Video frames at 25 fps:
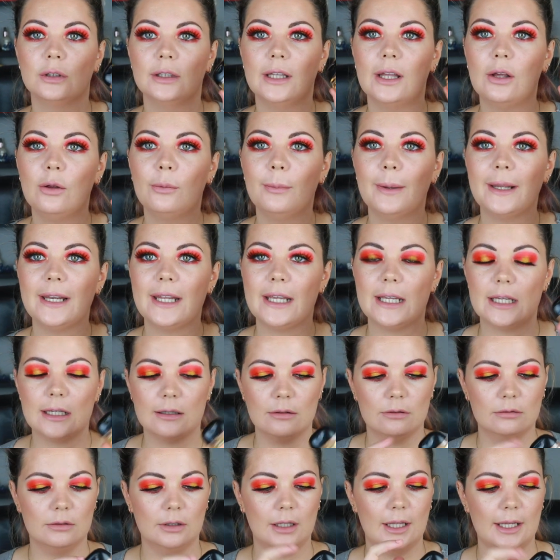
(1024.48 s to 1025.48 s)
little
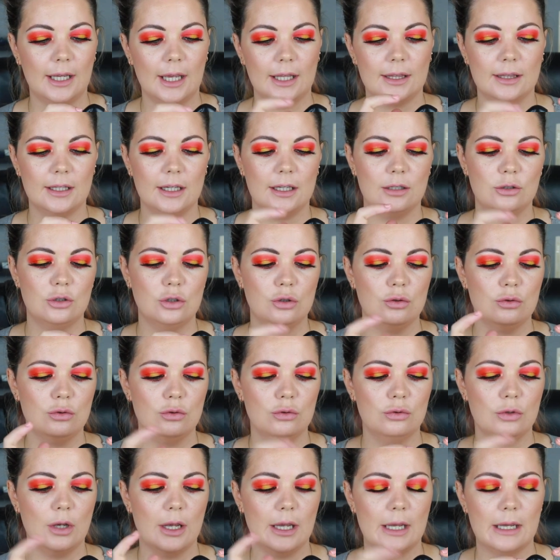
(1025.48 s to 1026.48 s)
mini, like, and they
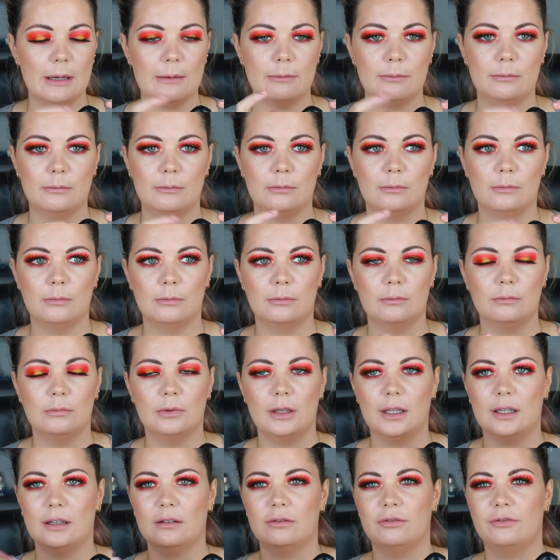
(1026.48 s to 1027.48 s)
do um,
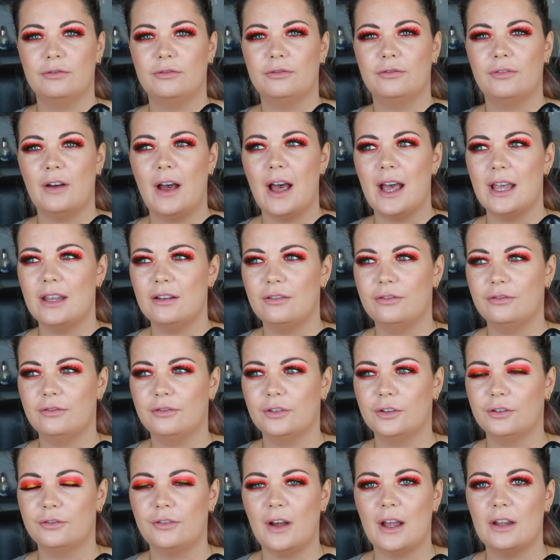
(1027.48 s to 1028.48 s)
like five
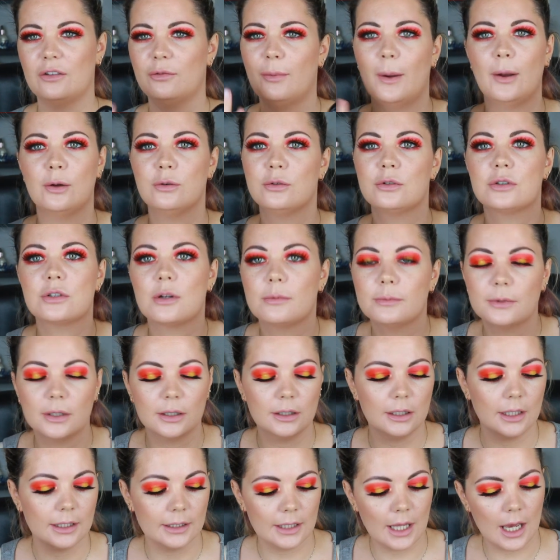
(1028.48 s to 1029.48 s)
for five pound or
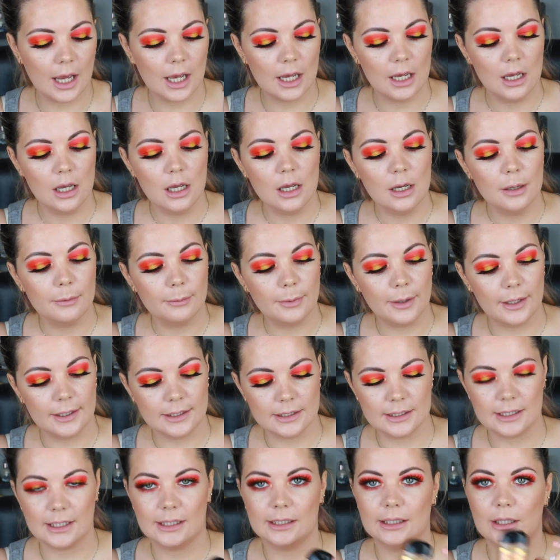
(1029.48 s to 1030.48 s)
something like that. But
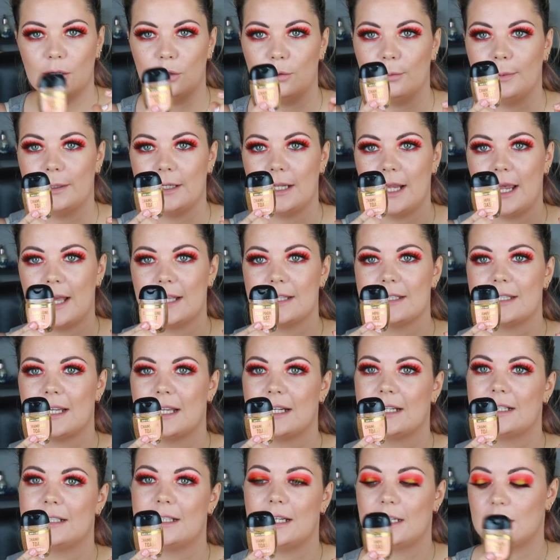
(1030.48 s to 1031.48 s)
it's like little mini hand
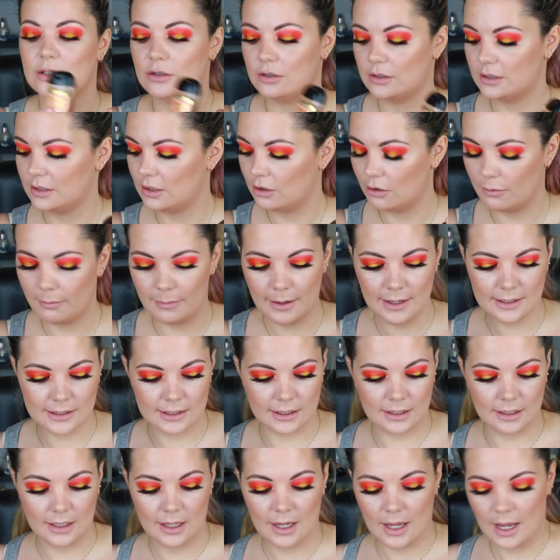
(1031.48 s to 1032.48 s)
sanitizers. They're
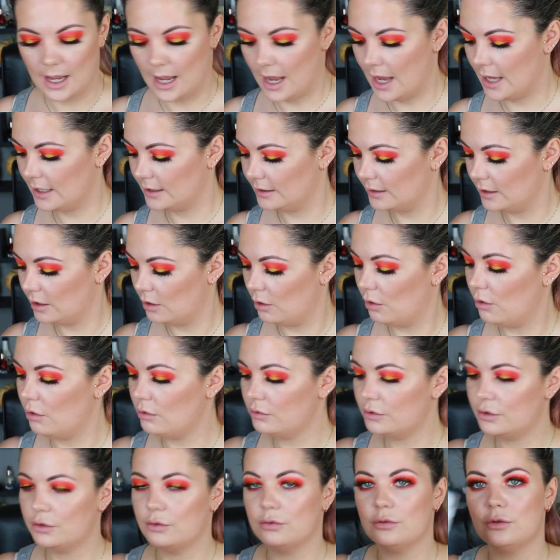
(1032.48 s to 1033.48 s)
amazing. And they
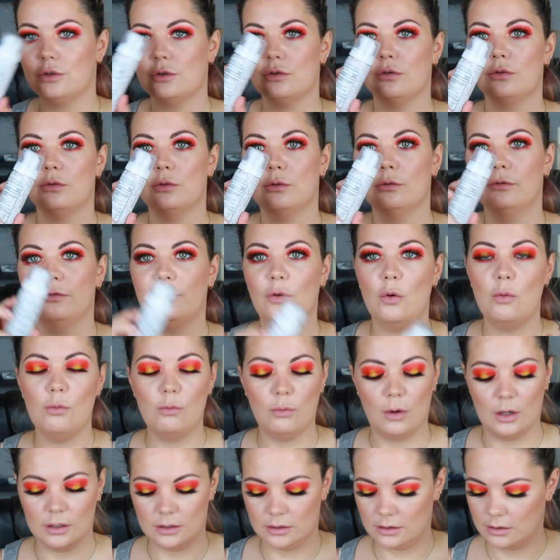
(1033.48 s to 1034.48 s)
also do foam
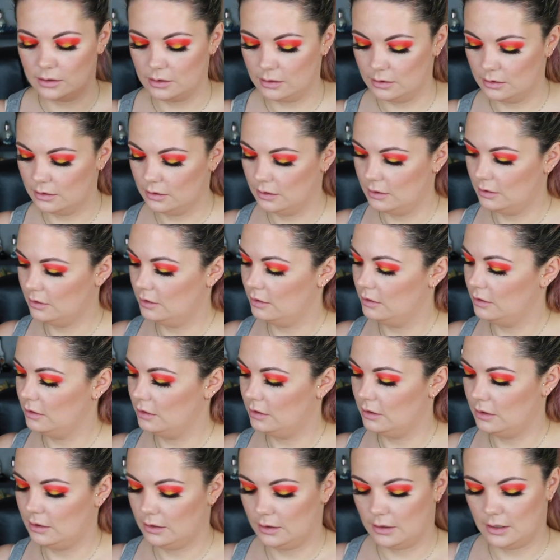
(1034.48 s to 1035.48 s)
ones.
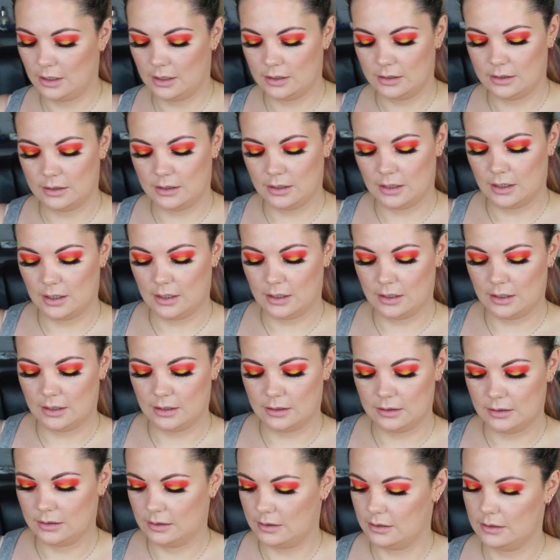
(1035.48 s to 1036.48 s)
This
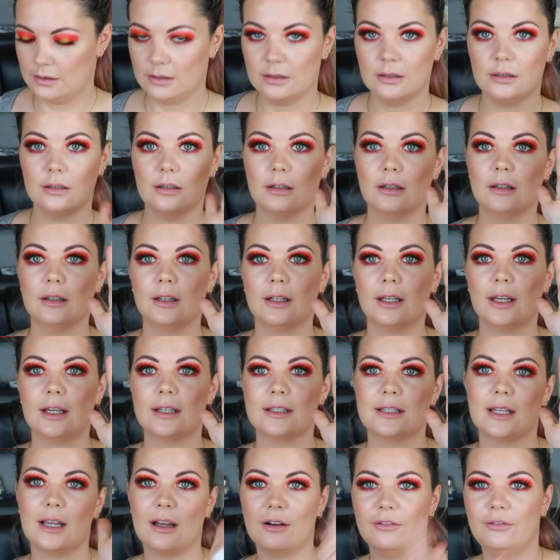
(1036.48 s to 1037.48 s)
is like,
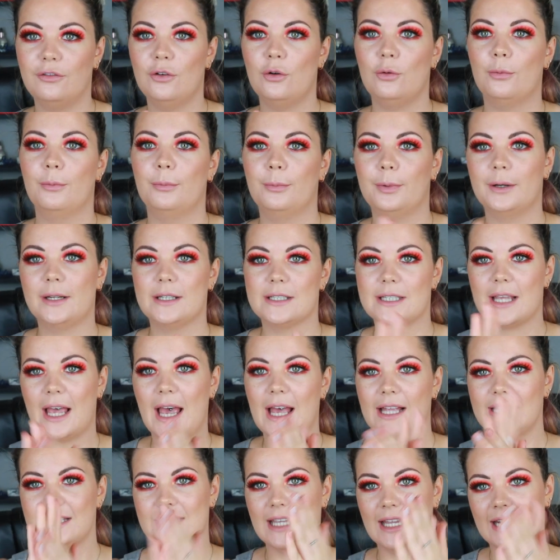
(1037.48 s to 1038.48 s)
it's like a foam, but it's a
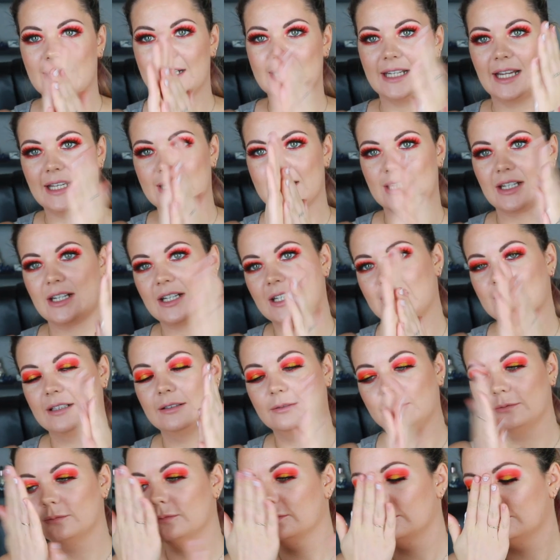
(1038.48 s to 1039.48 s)
hand sanitizer.